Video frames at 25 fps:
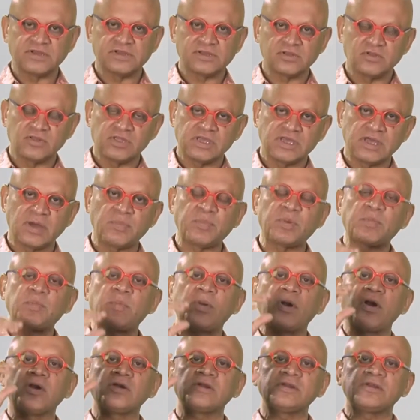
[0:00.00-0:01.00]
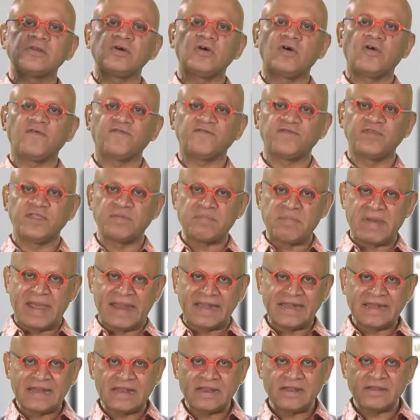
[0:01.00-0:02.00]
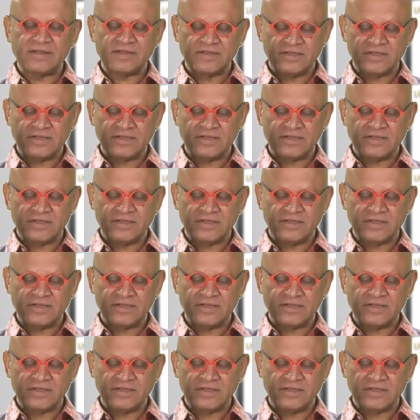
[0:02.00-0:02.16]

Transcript: So the upper part of the mantle